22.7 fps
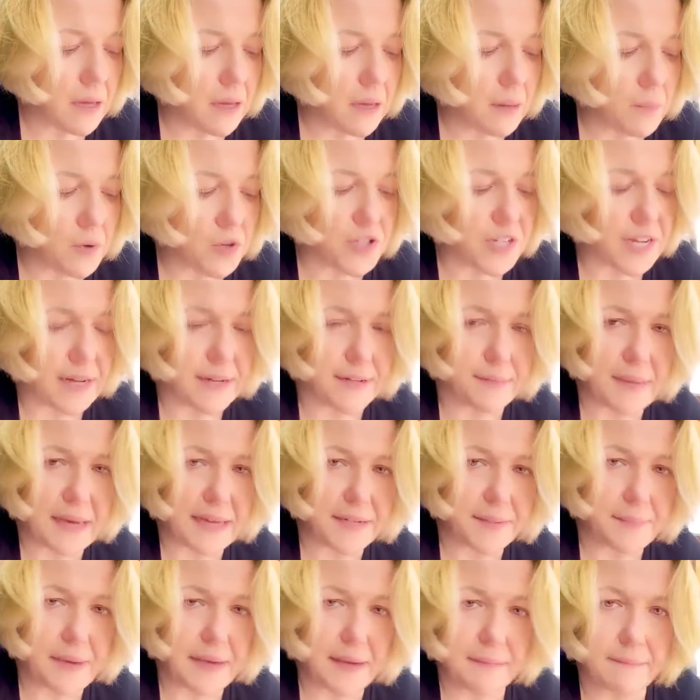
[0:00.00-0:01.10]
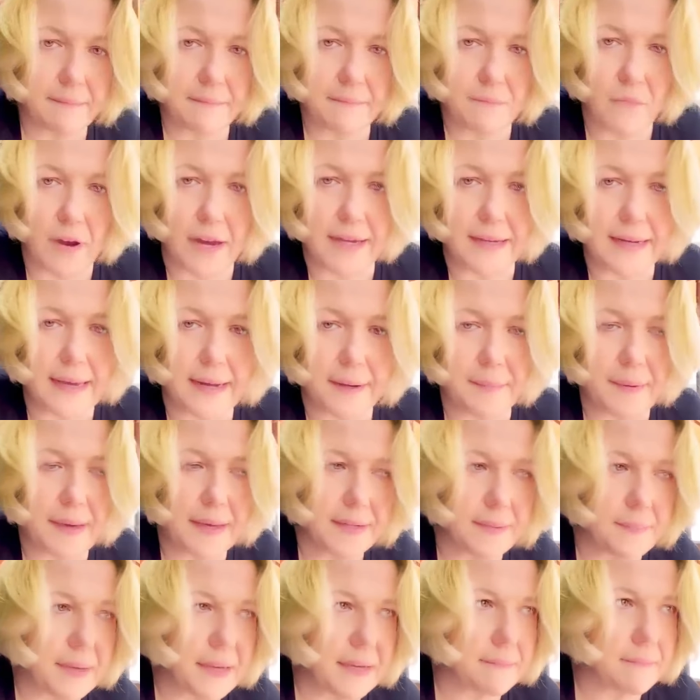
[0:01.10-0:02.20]
Bush had a bad debate. Reagan had a bad
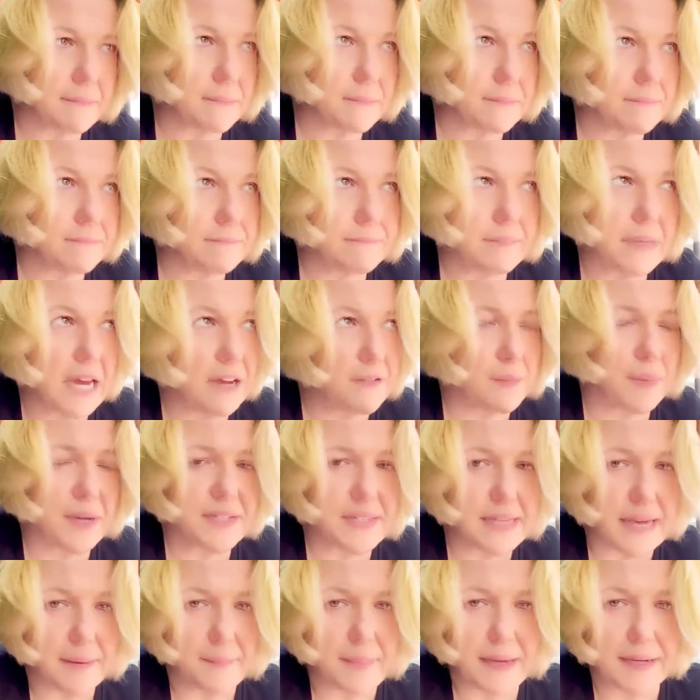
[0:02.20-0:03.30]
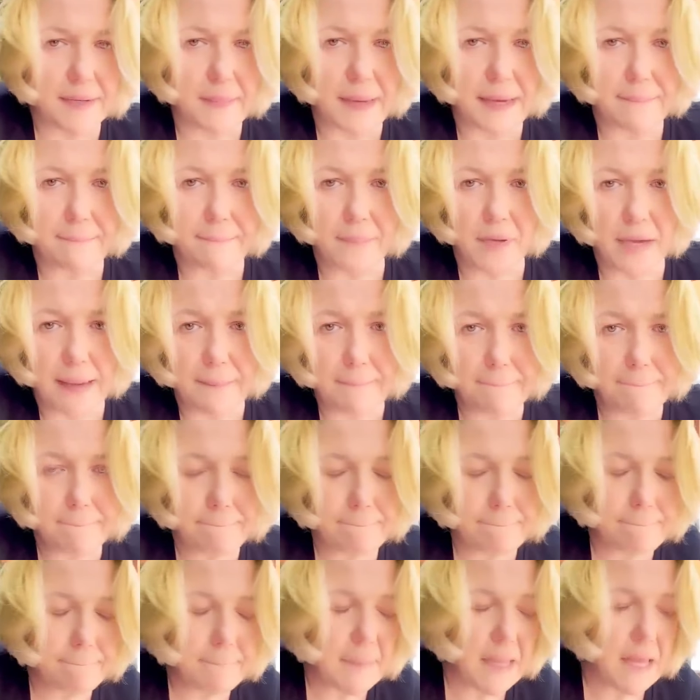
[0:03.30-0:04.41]
debate. Everybody's had a bad debate, okay?
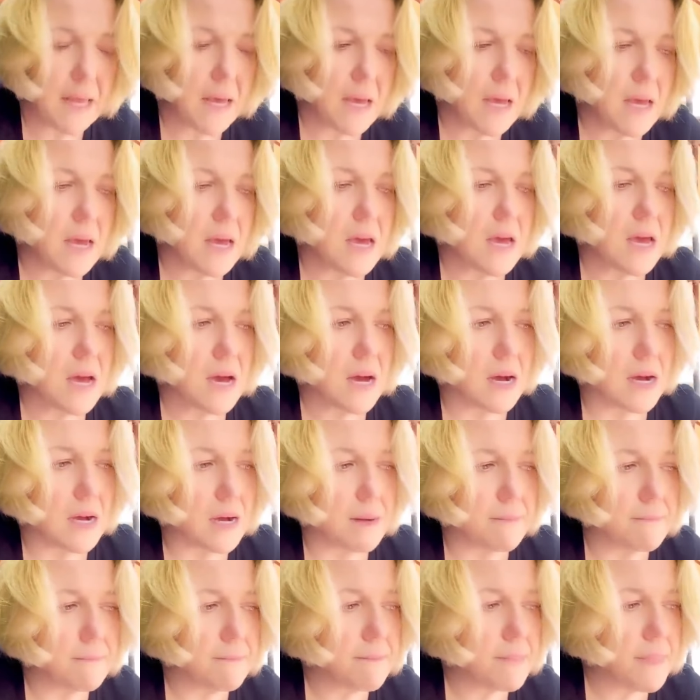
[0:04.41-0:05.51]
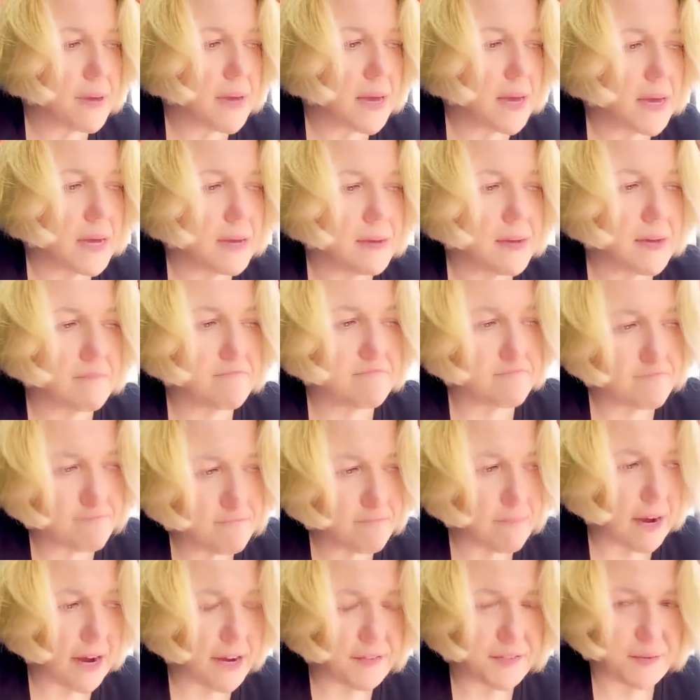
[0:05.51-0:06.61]

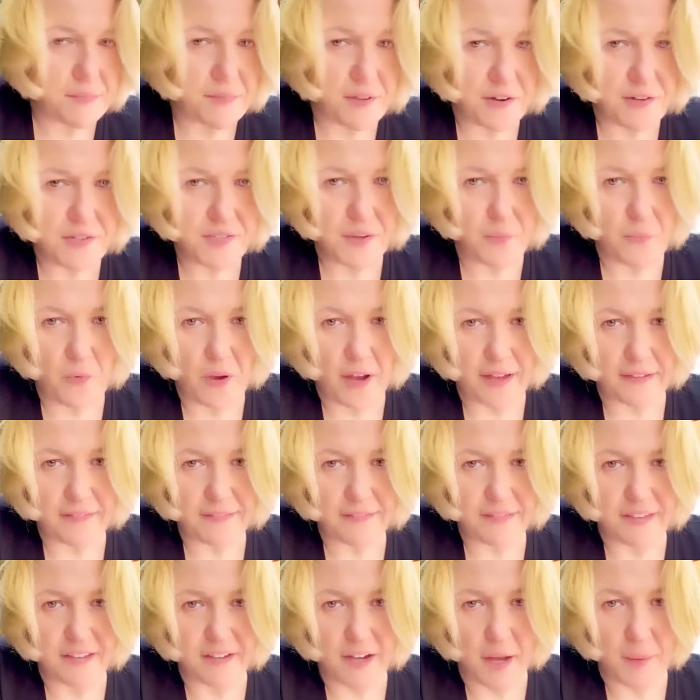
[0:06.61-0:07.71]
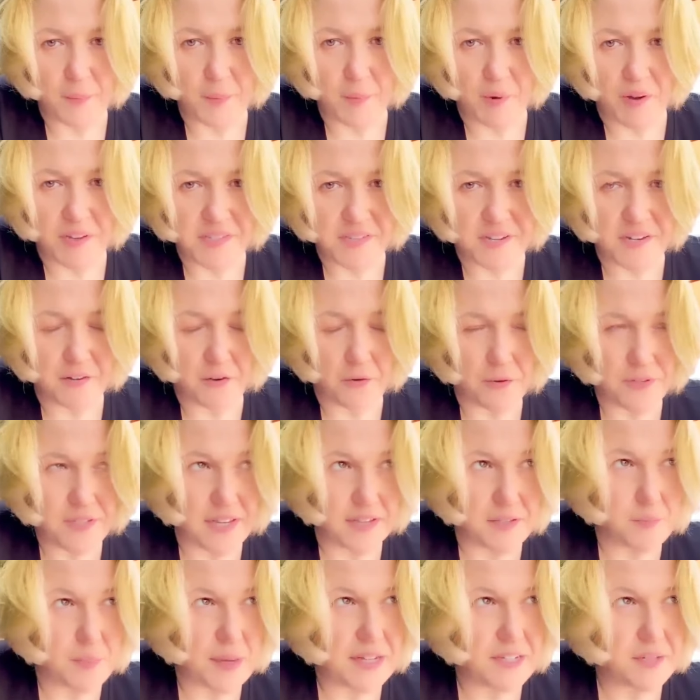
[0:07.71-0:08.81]
I have some theories on why the incumbent president always
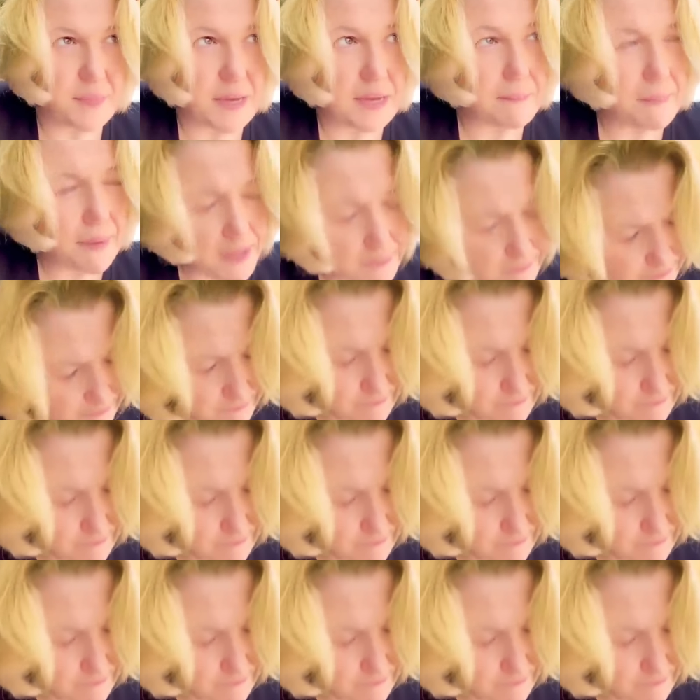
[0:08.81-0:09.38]
has bad debate, but